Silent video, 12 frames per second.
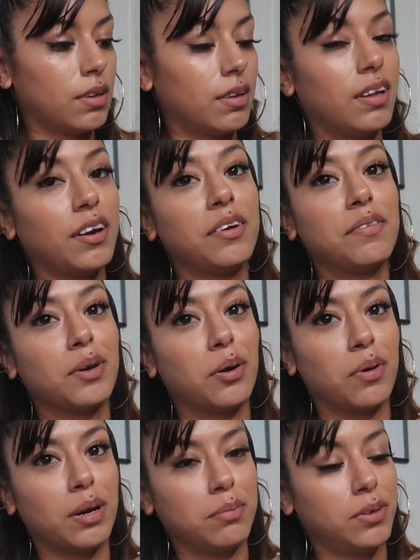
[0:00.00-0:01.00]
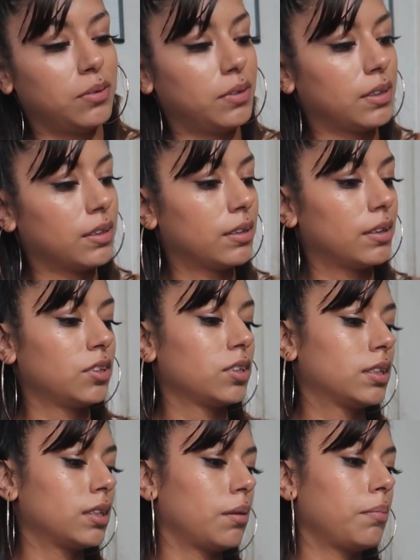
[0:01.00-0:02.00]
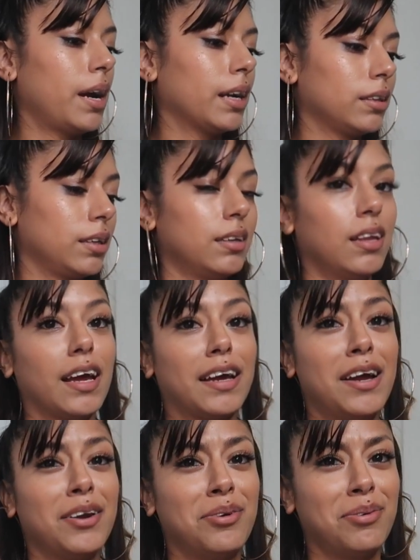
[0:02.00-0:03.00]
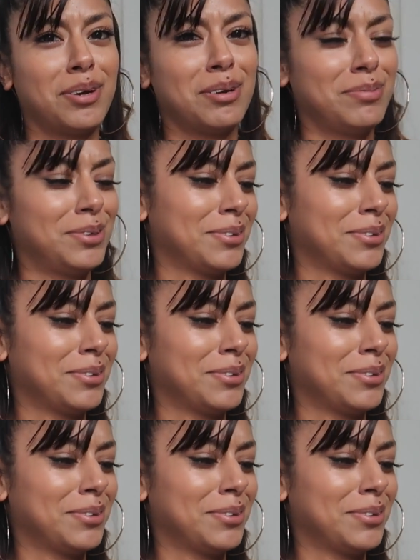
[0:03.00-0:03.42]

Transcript: I don't even know what I'm doing. I'm acting like I don't know.